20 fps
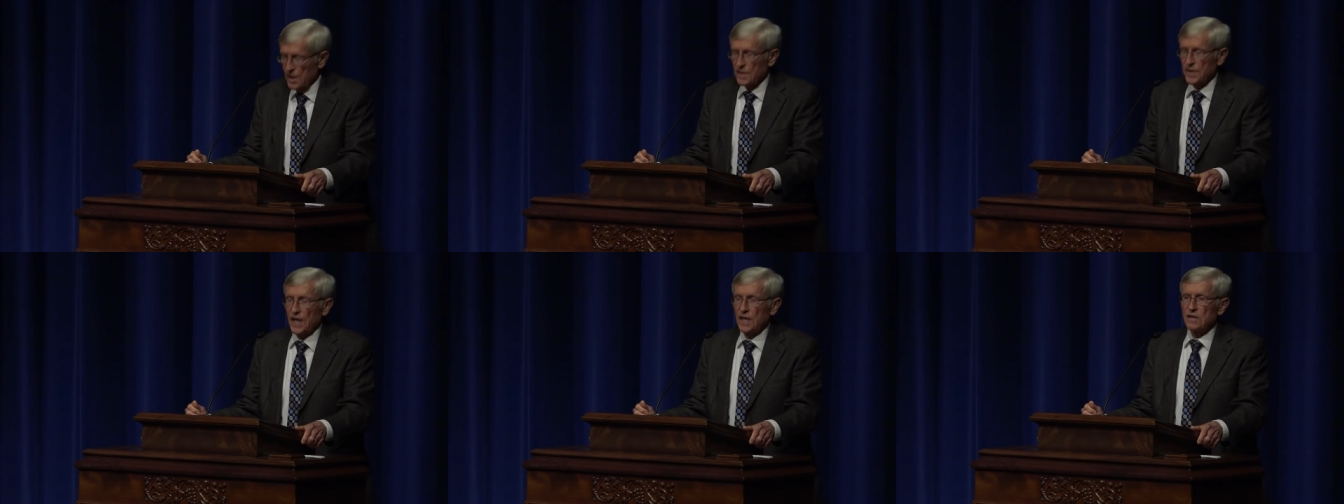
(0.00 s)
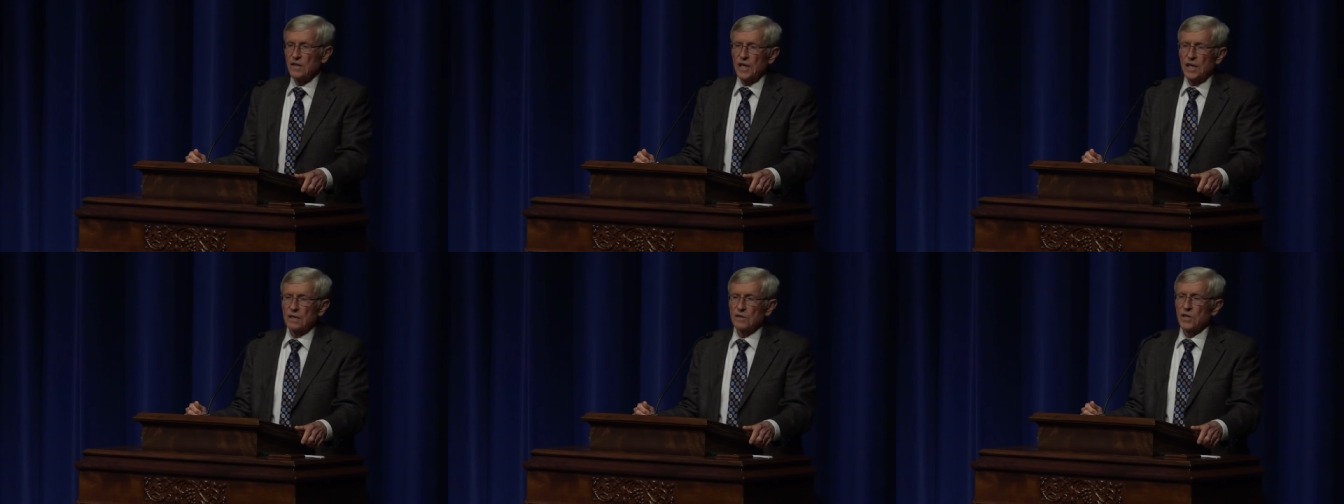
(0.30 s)

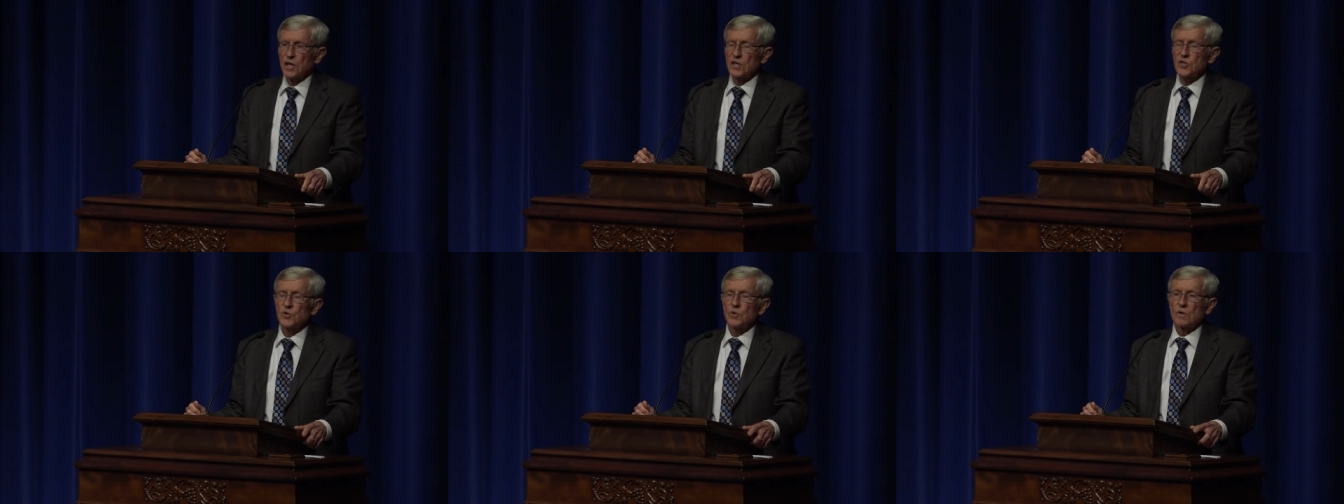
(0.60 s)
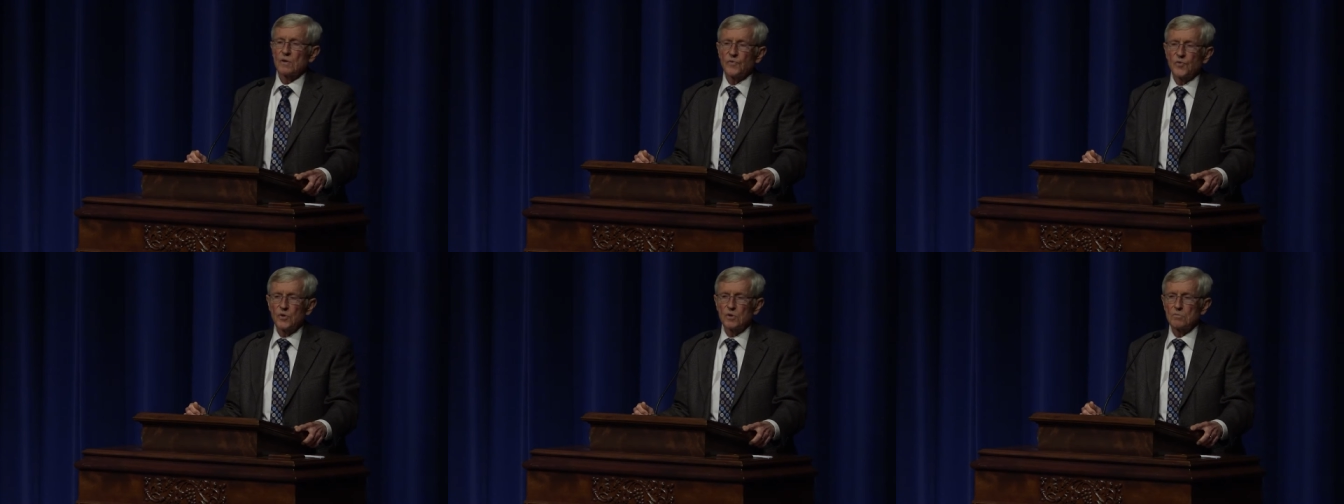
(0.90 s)
than the
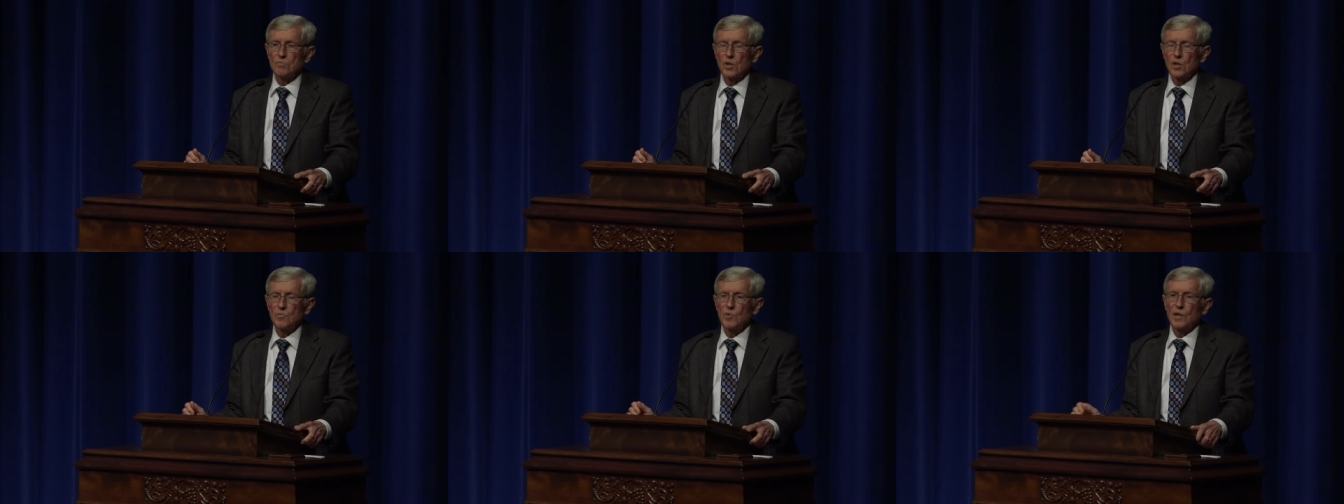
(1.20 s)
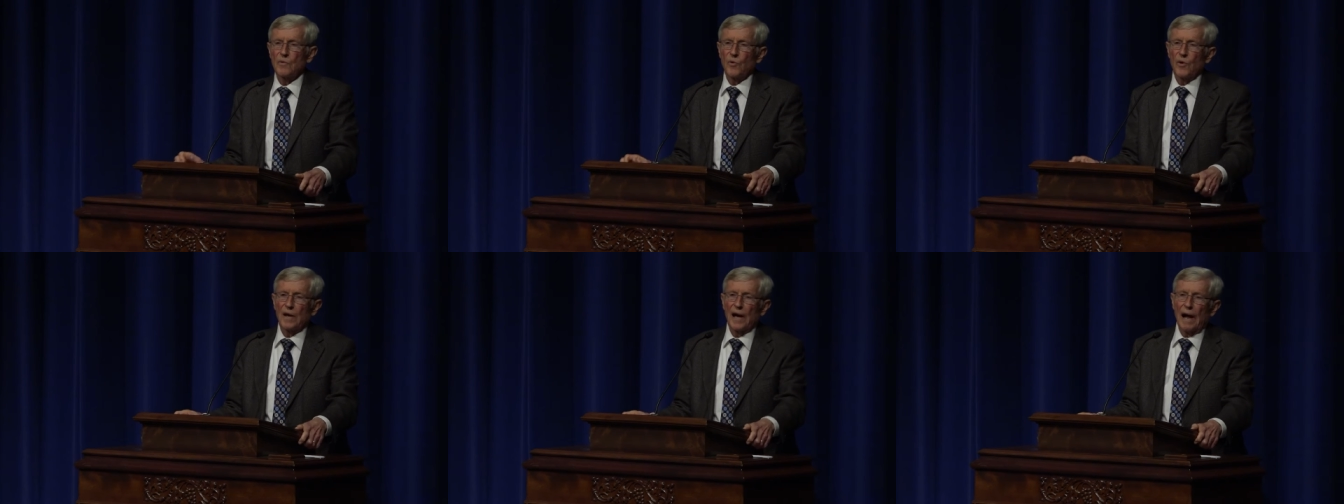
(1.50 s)
industrial food
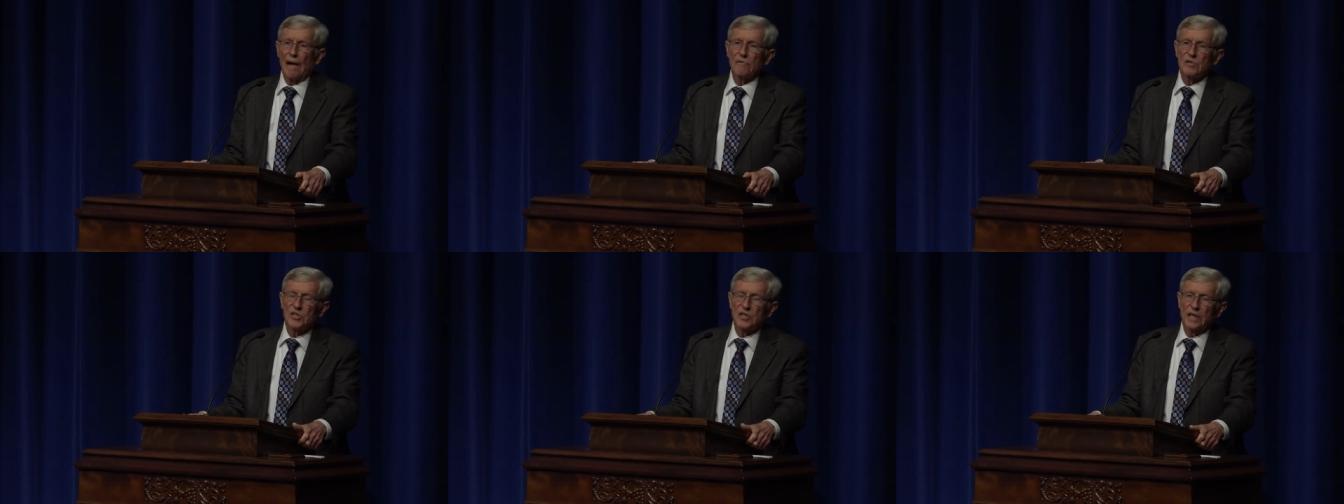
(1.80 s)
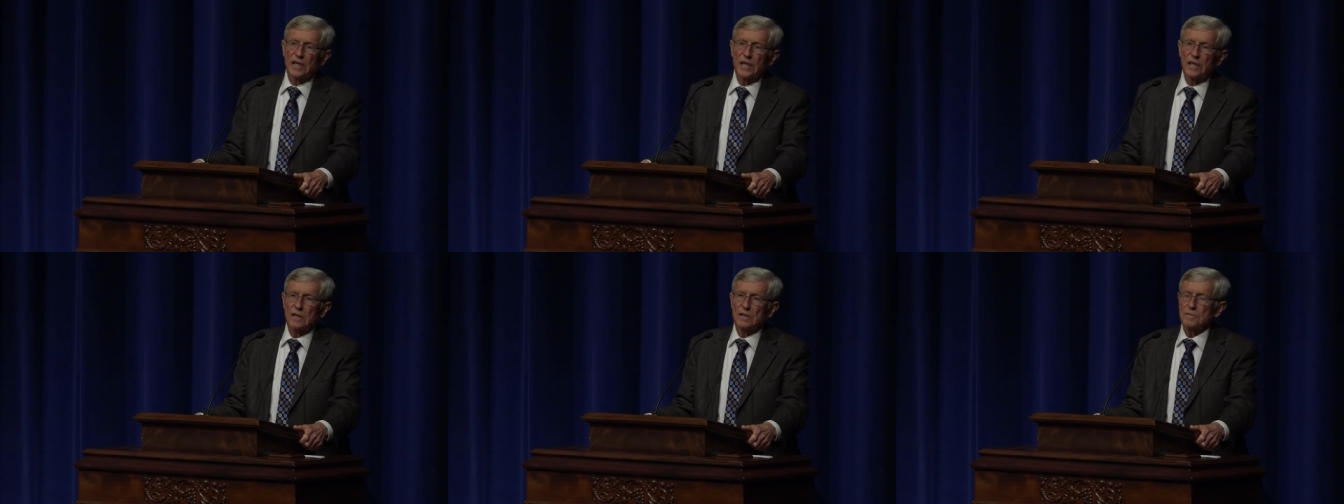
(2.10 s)
movement when I was a
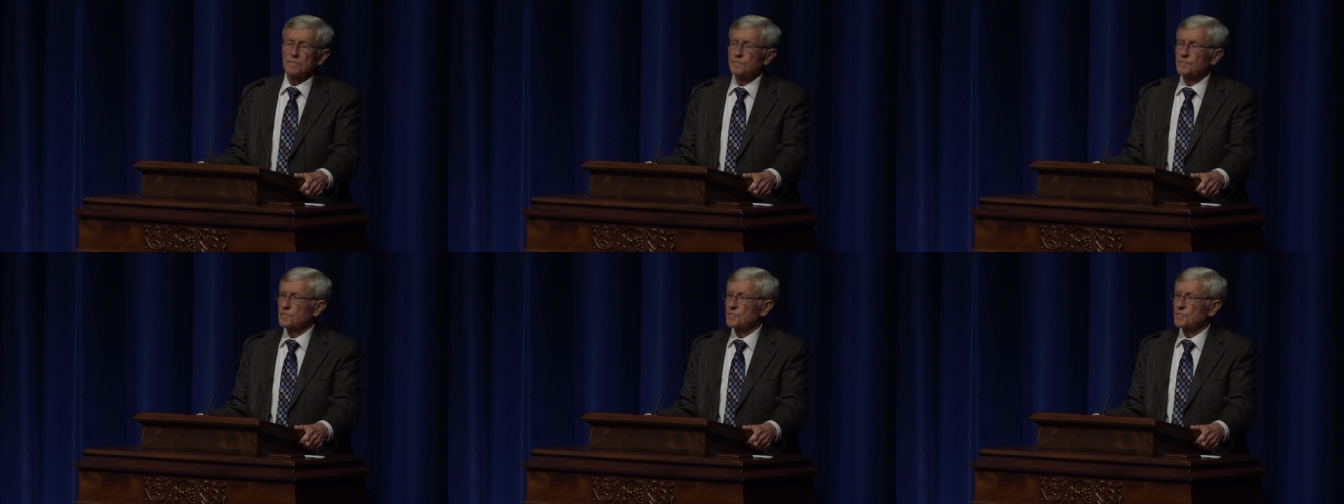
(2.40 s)
kid.